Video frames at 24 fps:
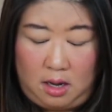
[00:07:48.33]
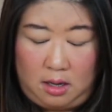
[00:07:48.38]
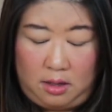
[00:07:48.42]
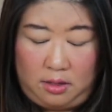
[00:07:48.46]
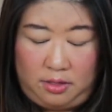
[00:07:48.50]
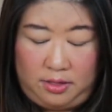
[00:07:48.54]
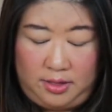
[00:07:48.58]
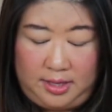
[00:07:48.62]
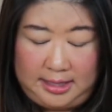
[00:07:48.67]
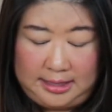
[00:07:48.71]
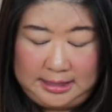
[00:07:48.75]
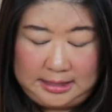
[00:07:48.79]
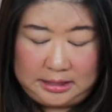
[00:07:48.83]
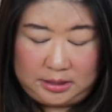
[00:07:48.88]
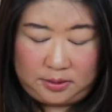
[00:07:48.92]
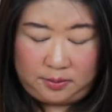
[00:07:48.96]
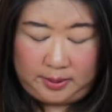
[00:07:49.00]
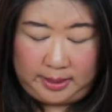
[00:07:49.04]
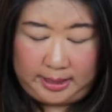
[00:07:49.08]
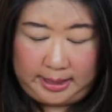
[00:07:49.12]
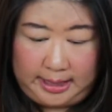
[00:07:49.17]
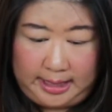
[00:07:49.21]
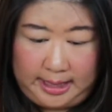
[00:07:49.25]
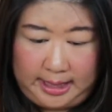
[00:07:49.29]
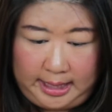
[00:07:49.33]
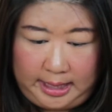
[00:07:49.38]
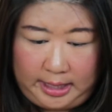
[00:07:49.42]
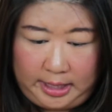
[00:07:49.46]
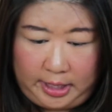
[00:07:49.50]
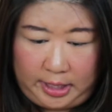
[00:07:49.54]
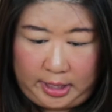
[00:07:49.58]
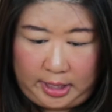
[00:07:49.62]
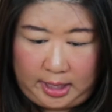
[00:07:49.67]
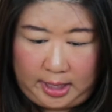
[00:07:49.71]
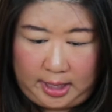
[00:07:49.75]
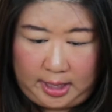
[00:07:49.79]
this one
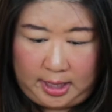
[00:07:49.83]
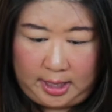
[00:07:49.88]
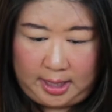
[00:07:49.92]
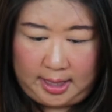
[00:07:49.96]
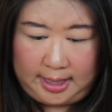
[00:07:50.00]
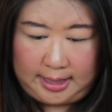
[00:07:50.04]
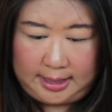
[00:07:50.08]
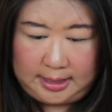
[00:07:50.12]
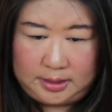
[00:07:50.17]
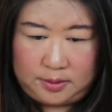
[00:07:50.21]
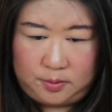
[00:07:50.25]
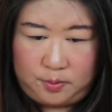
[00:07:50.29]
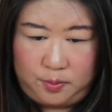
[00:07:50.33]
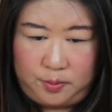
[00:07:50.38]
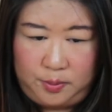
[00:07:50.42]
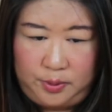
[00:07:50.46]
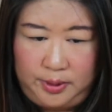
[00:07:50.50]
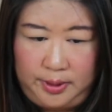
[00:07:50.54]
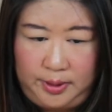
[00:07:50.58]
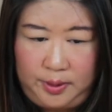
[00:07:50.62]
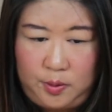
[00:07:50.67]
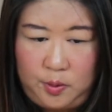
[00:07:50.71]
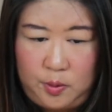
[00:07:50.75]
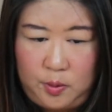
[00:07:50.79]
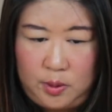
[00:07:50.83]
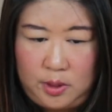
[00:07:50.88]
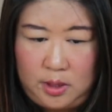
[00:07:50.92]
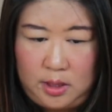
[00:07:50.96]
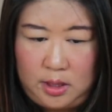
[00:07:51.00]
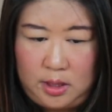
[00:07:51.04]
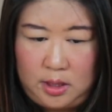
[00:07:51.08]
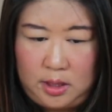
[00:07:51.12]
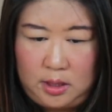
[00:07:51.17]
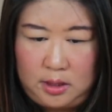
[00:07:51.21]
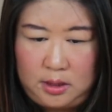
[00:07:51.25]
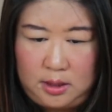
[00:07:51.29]
here is really
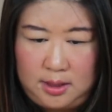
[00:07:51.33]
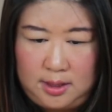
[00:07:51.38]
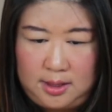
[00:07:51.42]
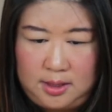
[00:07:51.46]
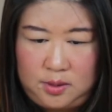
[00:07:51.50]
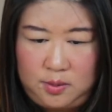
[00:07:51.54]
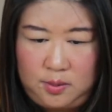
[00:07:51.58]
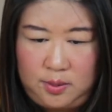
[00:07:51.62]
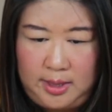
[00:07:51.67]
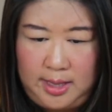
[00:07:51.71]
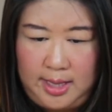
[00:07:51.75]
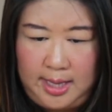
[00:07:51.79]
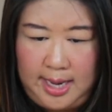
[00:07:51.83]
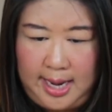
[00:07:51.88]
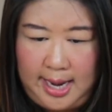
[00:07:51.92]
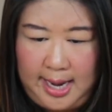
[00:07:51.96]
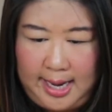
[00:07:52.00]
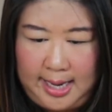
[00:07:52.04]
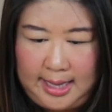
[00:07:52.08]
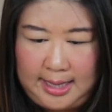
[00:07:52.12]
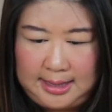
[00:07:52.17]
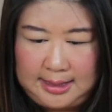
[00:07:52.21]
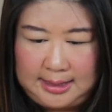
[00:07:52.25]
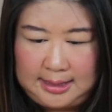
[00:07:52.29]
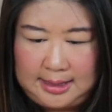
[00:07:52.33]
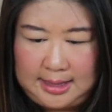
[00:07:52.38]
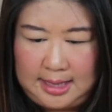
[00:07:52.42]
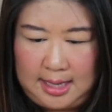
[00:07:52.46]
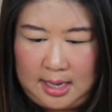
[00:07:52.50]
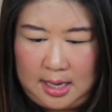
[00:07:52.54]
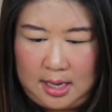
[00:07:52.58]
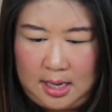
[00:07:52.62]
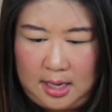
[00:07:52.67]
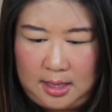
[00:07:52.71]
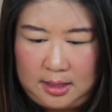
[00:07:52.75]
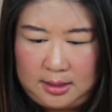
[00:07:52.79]
cool. This one has
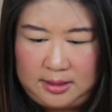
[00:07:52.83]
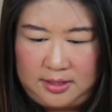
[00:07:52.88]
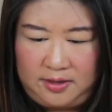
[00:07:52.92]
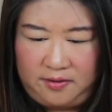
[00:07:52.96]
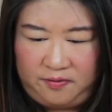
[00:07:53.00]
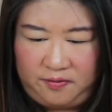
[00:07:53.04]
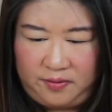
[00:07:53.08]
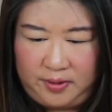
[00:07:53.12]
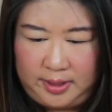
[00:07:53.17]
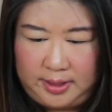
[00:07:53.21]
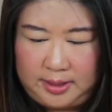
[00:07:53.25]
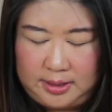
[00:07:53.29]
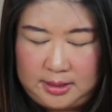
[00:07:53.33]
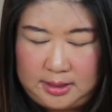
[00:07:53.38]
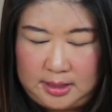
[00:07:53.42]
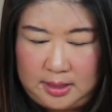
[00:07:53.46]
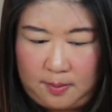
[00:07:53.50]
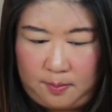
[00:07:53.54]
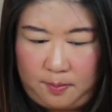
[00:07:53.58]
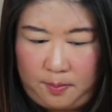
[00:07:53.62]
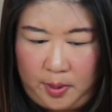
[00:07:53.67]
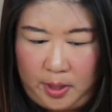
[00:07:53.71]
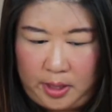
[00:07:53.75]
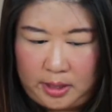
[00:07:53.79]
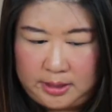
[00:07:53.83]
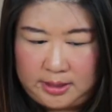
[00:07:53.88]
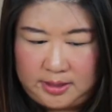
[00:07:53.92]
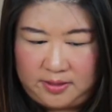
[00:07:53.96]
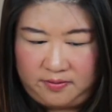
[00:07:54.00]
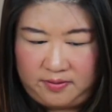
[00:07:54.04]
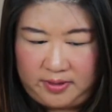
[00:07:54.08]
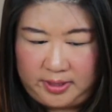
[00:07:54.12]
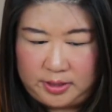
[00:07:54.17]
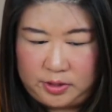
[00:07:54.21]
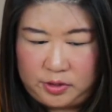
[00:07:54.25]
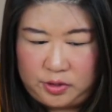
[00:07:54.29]
different parts
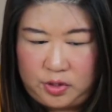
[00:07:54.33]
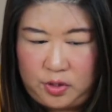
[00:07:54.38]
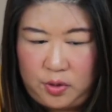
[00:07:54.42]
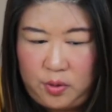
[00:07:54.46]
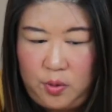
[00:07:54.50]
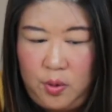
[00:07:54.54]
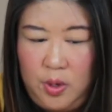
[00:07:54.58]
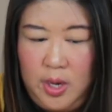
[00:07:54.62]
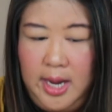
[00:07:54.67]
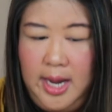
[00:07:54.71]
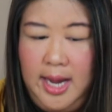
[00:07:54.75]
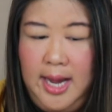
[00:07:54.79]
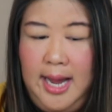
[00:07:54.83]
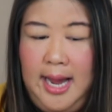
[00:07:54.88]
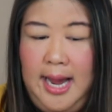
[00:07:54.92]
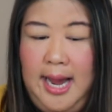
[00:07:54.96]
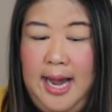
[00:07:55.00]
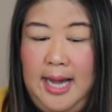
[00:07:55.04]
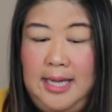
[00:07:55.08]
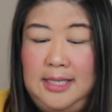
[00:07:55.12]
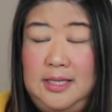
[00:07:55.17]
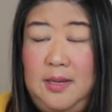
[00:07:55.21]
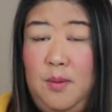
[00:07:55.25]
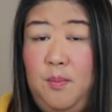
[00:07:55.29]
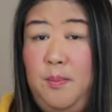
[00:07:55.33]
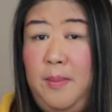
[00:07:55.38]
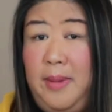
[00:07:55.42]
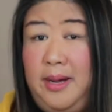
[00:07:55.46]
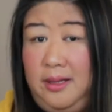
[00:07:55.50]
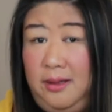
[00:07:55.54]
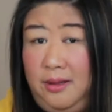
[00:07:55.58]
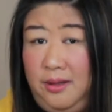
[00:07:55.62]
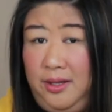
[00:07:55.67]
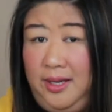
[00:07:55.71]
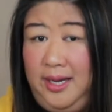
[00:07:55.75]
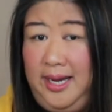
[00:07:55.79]
of it. So it has a
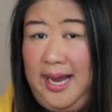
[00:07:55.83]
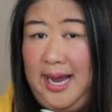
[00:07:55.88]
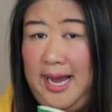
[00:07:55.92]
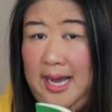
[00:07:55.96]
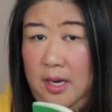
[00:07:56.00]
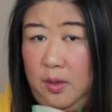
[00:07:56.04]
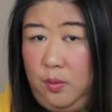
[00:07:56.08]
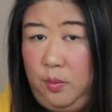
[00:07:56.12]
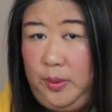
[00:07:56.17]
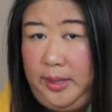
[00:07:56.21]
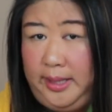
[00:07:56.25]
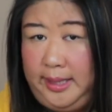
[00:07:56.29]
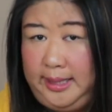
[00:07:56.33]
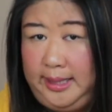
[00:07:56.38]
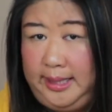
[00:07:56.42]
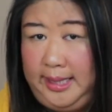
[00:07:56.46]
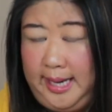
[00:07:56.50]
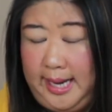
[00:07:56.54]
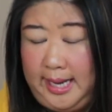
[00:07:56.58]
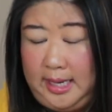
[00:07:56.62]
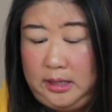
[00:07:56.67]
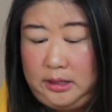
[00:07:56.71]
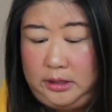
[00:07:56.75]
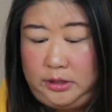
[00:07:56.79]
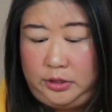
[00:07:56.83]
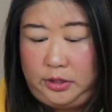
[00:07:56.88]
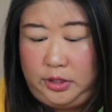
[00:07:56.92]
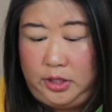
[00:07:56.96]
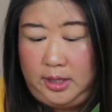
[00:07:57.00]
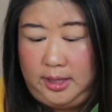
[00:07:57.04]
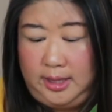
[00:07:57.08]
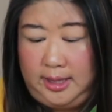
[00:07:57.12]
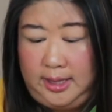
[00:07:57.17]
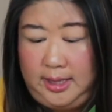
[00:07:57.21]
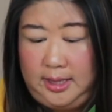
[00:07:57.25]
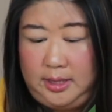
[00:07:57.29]
monthly and a weekly calendar
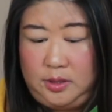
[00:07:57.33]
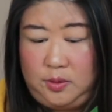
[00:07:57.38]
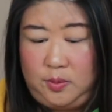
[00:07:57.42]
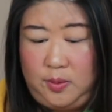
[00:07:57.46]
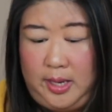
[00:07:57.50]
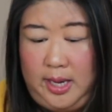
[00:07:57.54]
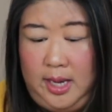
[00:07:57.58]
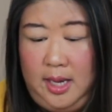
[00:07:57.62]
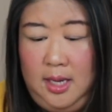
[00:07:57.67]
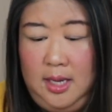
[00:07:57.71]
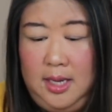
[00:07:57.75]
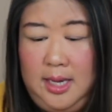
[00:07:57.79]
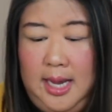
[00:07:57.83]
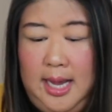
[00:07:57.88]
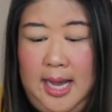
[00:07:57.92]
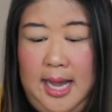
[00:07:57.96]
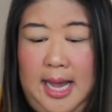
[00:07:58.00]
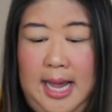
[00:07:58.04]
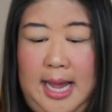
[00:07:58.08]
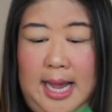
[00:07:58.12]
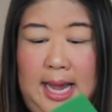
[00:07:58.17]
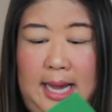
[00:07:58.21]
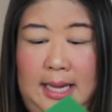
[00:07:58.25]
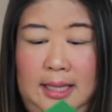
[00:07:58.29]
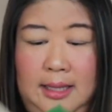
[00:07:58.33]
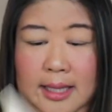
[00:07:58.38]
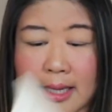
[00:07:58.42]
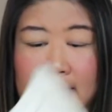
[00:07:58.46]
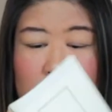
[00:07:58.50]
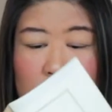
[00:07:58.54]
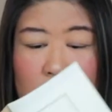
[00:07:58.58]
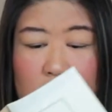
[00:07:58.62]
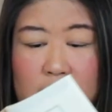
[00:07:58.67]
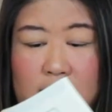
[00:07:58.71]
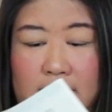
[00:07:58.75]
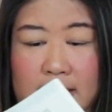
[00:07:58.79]
on it as well. And
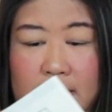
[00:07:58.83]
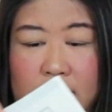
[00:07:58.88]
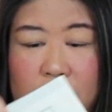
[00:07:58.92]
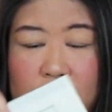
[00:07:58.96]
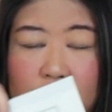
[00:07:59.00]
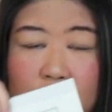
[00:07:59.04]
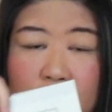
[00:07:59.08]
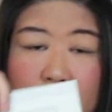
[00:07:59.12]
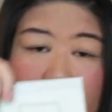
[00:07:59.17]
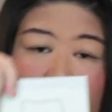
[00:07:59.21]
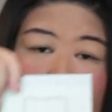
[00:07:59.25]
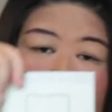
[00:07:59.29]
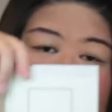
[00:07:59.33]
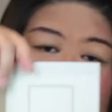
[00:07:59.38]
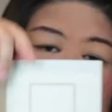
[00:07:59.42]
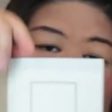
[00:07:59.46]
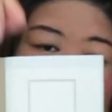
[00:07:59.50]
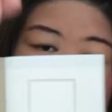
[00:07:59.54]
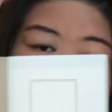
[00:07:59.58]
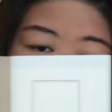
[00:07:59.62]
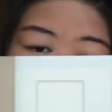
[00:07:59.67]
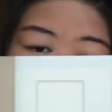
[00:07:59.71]
like all the other books,